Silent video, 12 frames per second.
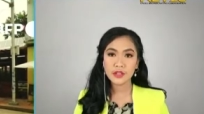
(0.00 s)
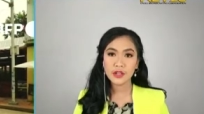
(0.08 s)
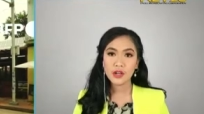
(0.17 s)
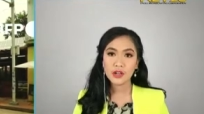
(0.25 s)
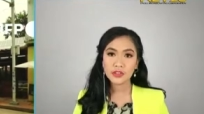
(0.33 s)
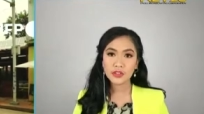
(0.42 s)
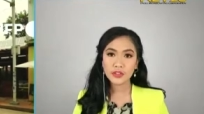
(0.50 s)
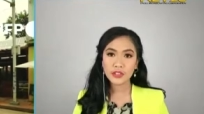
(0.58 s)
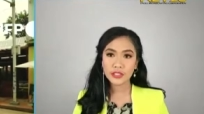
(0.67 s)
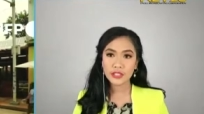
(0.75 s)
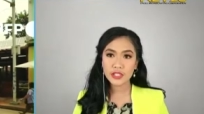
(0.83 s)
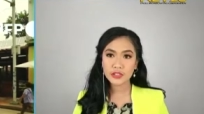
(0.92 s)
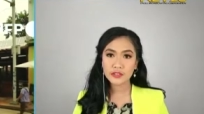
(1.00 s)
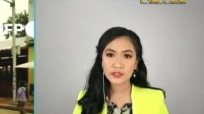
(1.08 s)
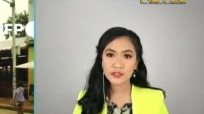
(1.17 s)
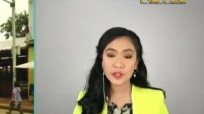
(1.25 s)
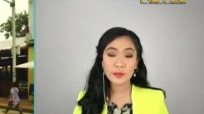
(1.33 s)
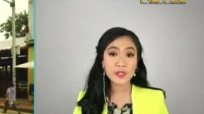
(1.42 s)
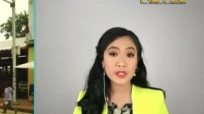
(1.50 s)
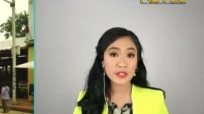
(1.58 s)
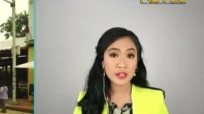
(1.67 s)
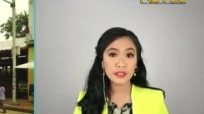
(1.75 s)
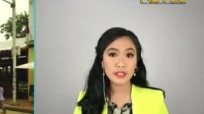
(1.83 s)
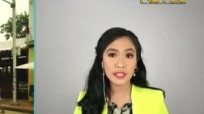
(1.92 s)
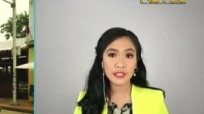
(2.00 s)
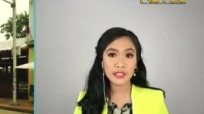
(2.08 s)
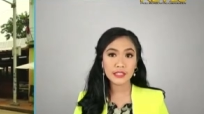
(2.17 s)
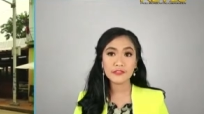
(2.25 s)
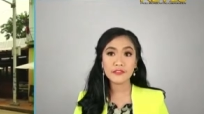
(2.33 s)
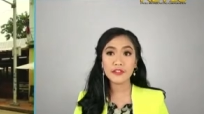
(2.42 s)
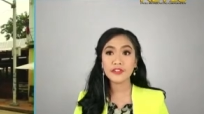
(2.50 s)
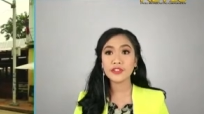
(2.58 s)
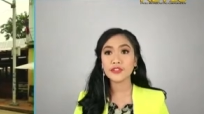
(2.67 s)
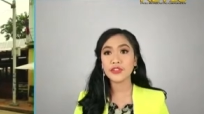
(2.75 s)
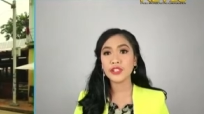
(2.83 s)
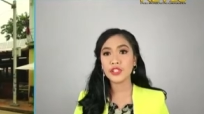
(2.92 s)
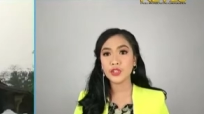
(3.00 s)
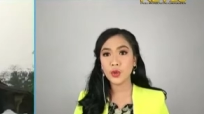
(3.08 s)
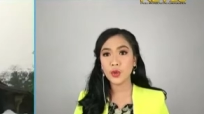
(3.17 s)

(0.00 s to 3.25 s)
Authorities confirmed Sunday that a fifty-three-year-old